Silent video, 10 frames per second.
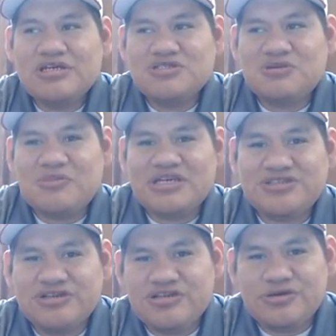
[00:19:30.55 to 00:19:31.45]
So make
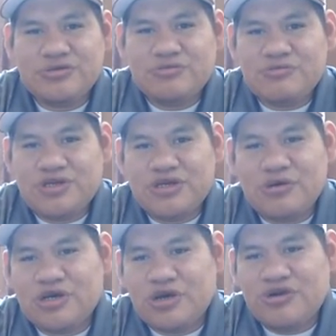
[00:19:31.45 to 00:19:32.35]
sure you
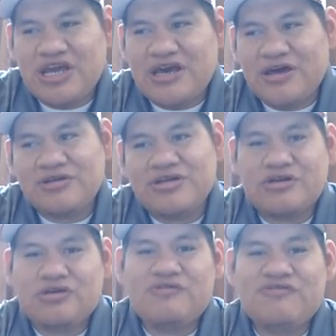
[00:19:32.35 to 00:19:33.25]
go down,
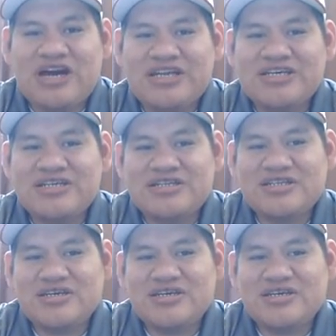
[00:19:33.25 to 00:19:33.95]
find it,